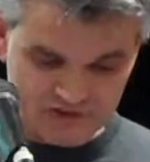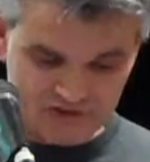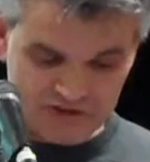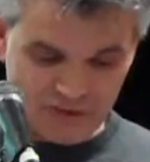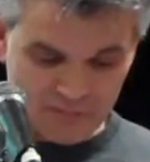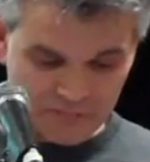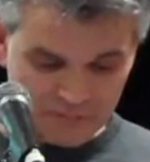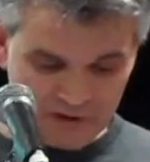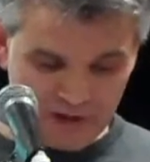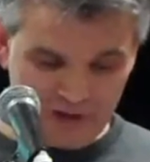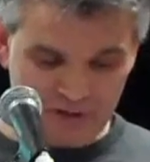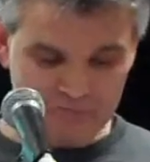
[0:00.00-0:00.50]
And
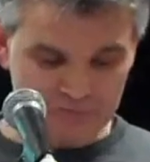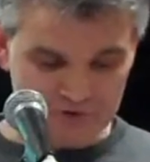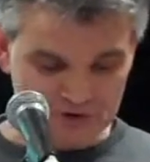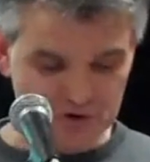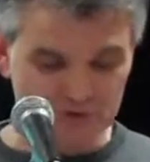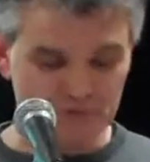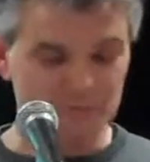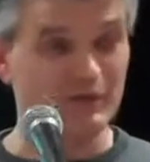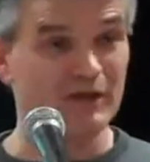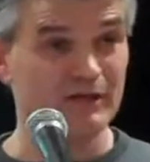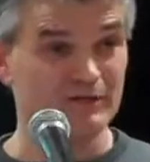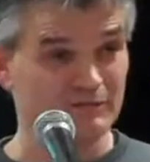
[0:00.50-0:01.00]

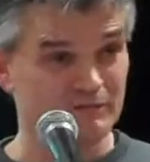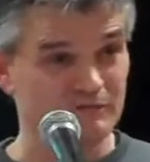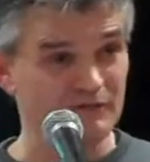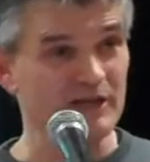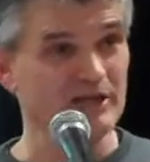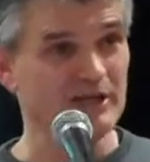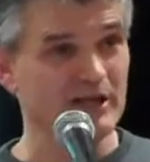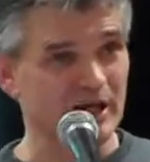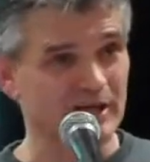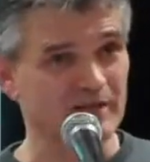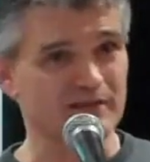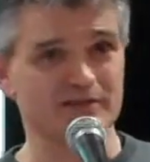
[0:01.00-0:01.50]
sometimes you may
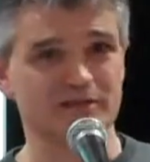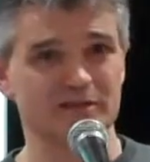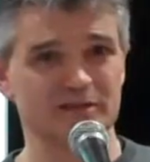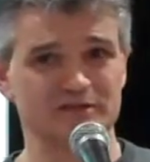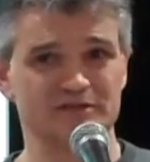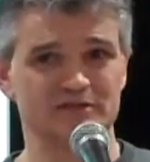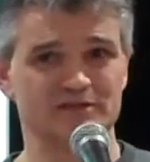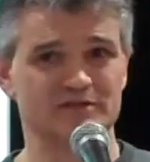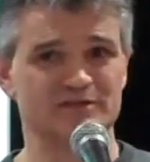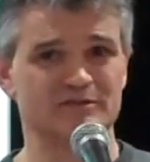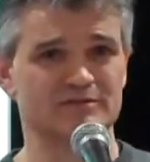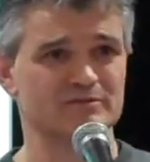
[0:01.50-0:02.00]
feel like
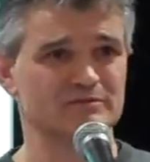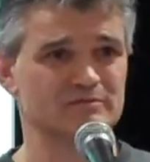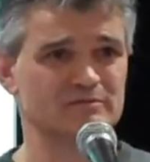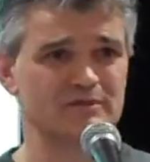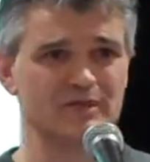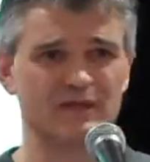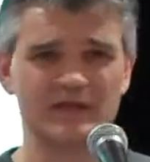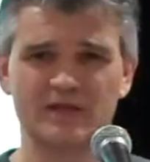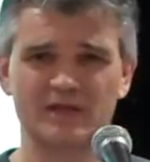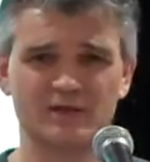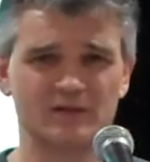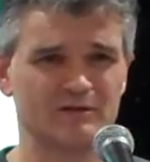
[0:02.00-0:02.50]

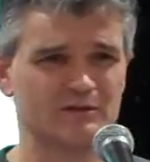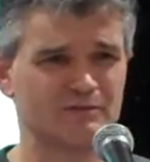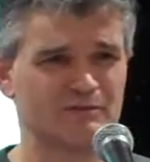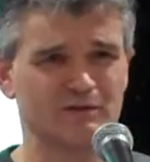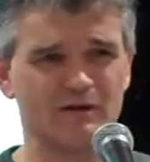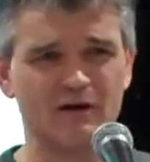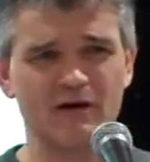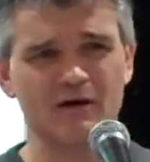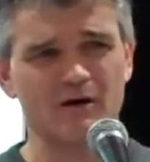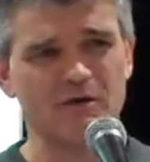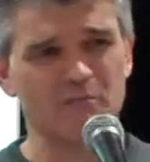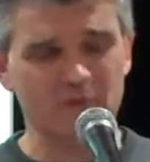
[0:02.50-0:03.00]
this. I think,
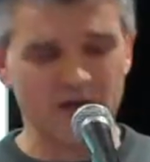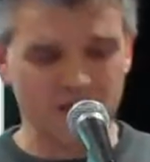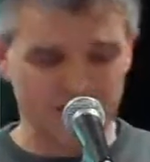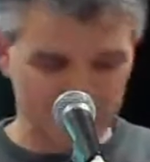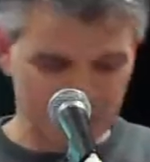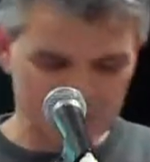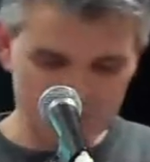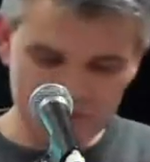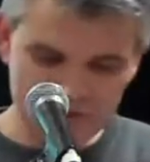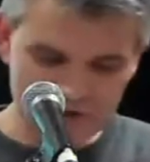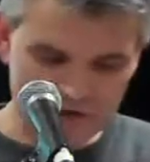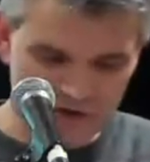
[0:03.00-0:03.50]
oh
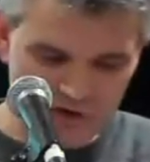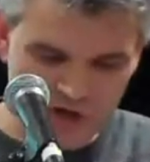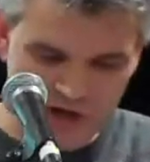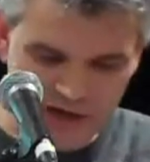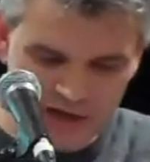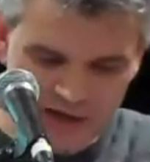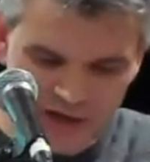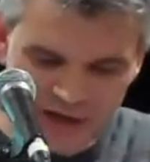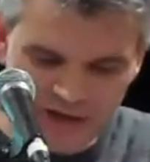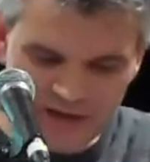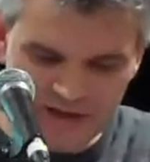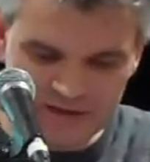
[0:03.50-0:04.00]
man, I'm so
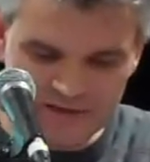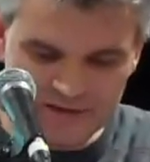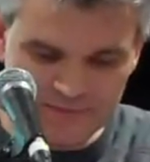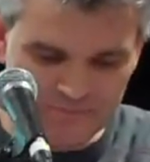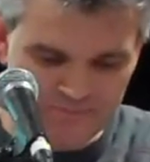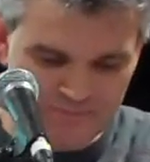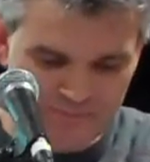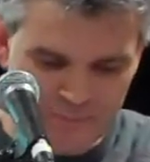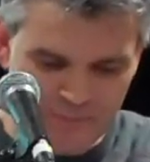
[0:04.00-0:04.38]
unlucky.